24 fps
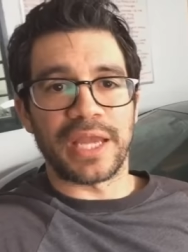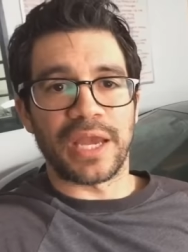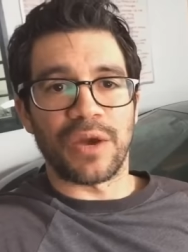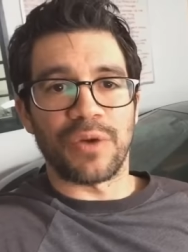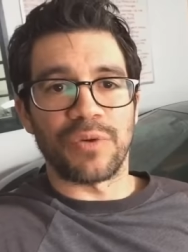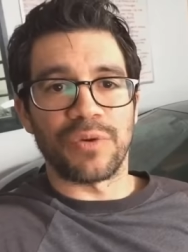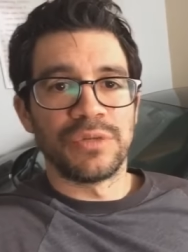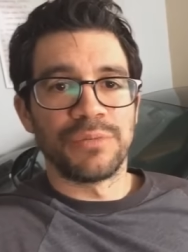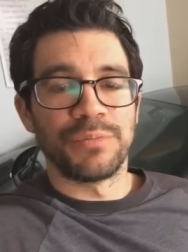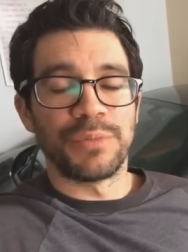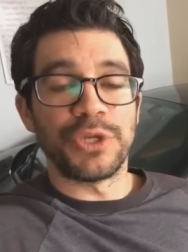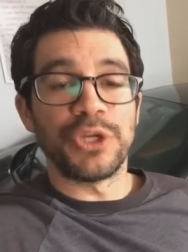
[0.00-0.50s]

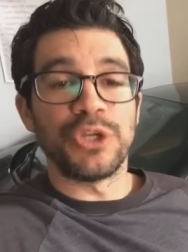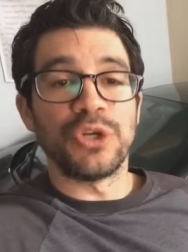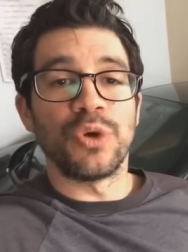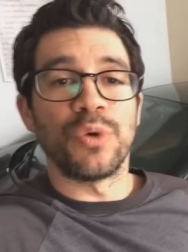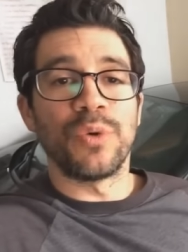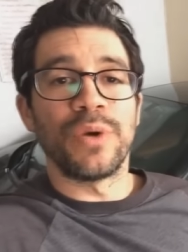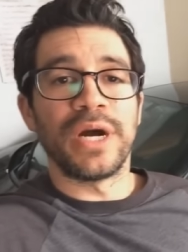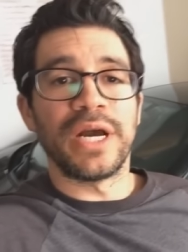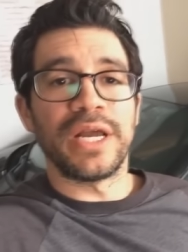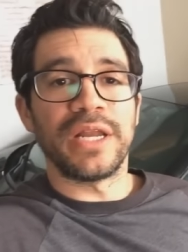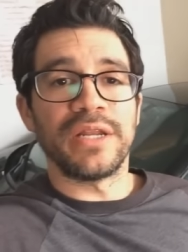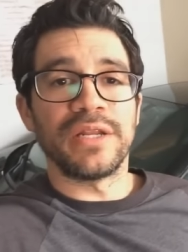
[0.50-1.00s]
account. But you know
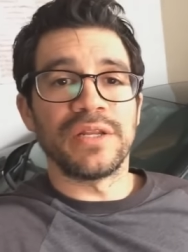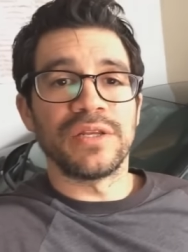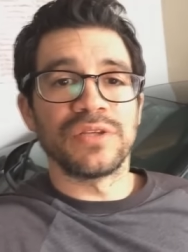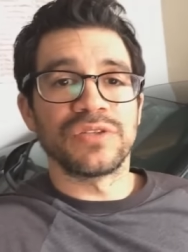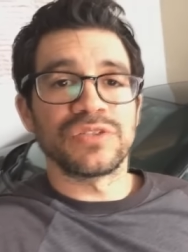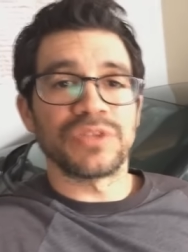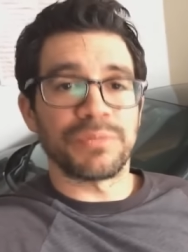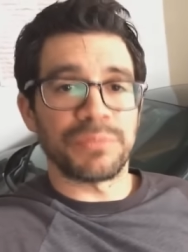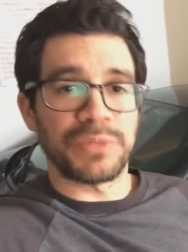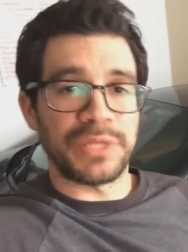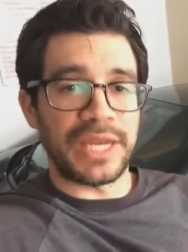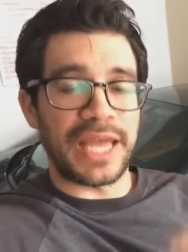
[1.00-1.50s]
what?
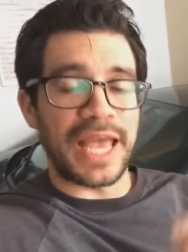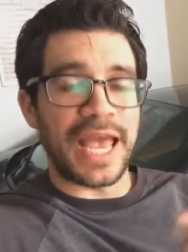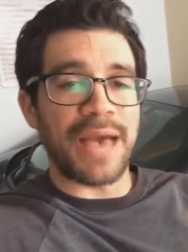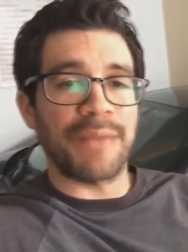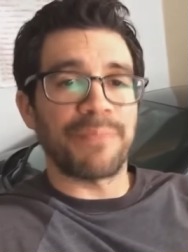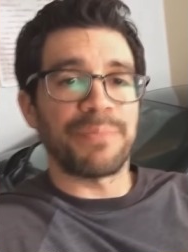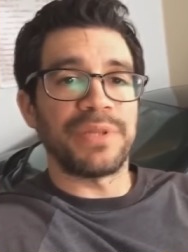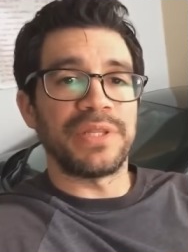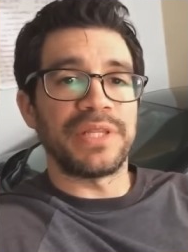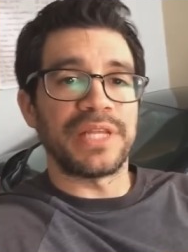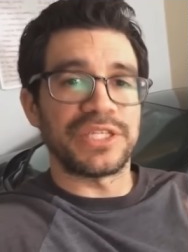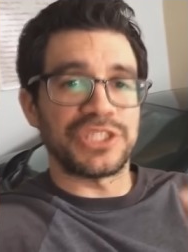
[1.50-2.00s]
Something
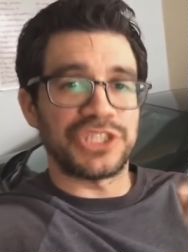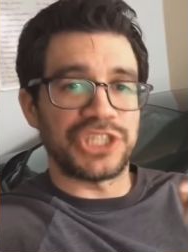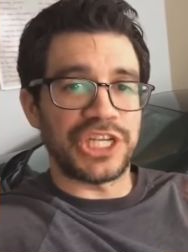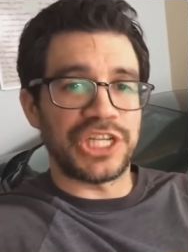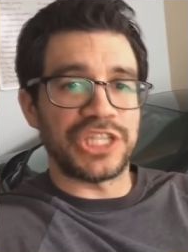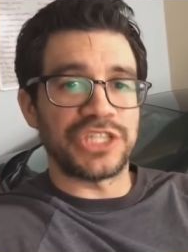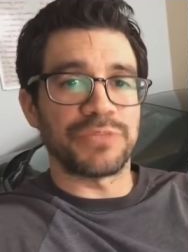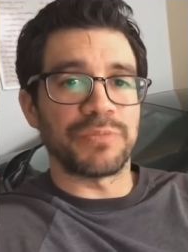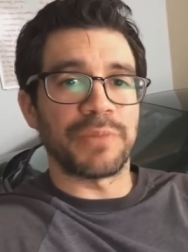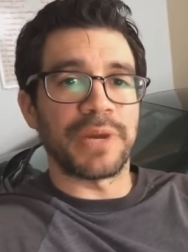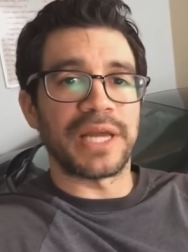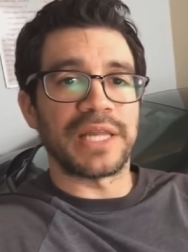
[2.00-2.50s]
happened that
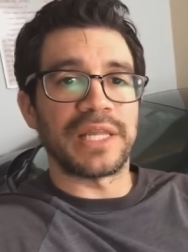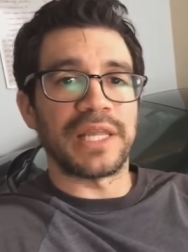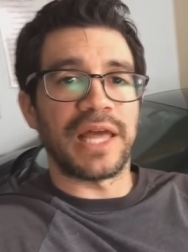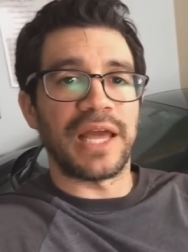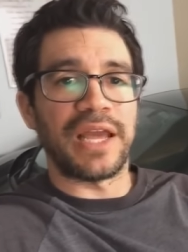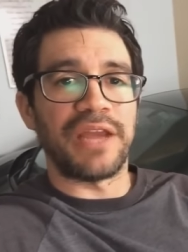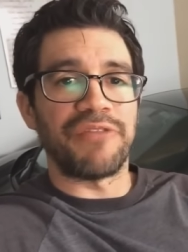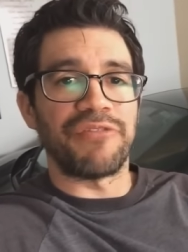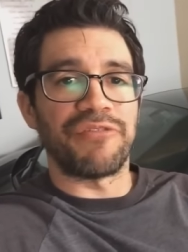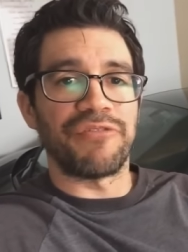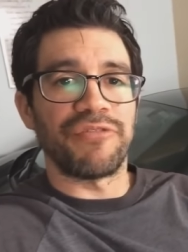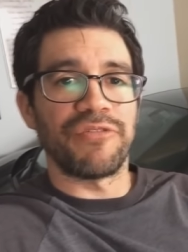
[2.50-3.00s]
changed my
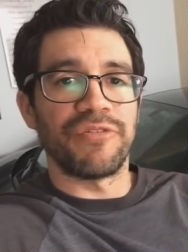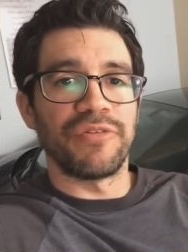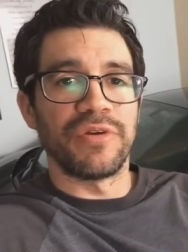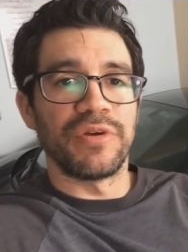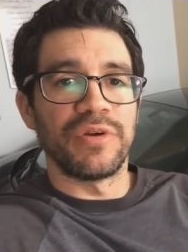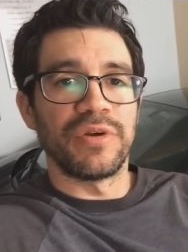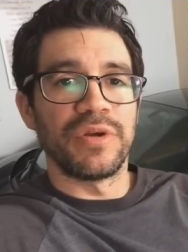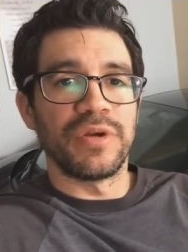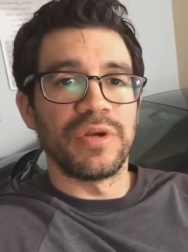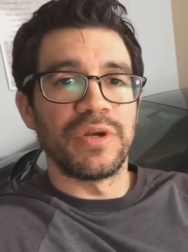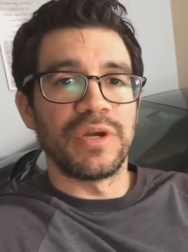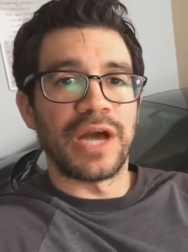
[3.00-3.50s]
life.
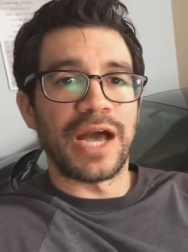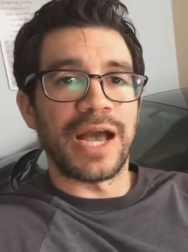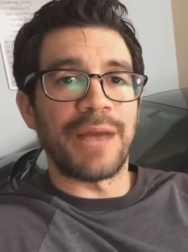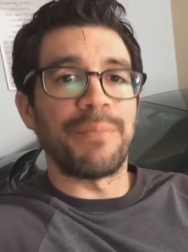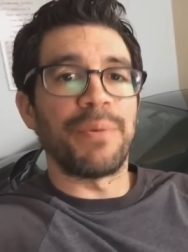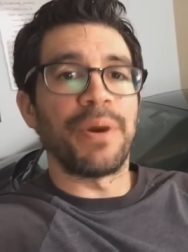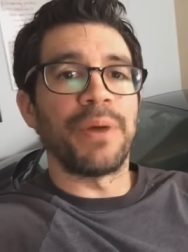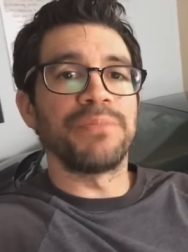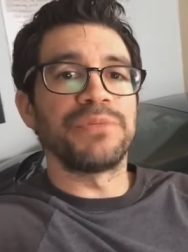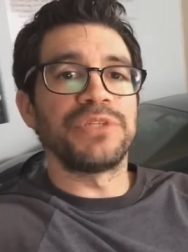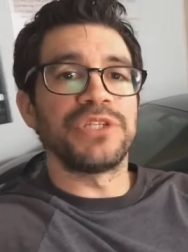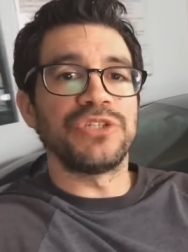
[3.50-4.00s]
I
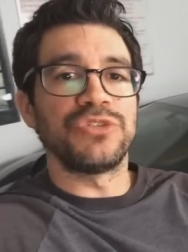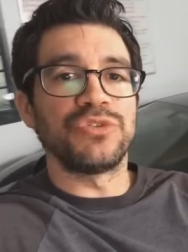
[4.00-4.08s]
bumped